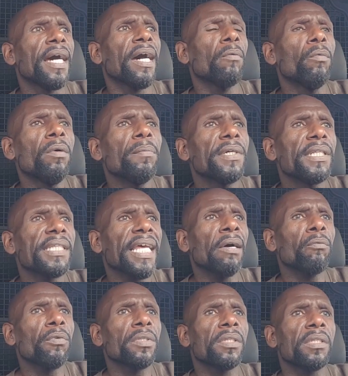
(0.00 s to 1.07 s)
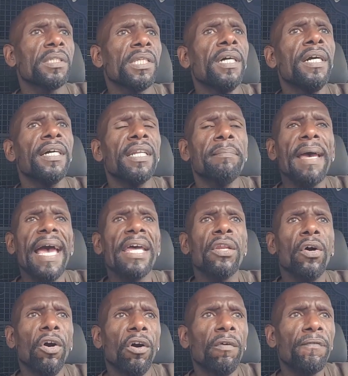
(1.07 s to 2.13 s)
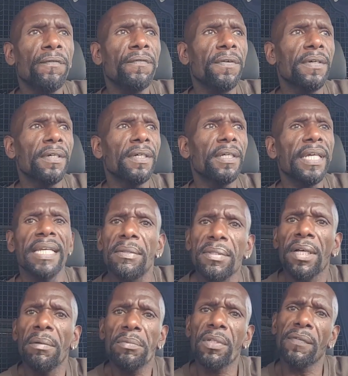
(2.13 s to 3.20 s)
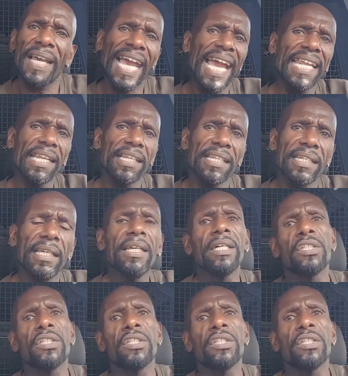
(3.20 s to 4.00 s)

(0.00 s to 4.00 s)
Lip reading: a woman that would turn a man off in terms of handling?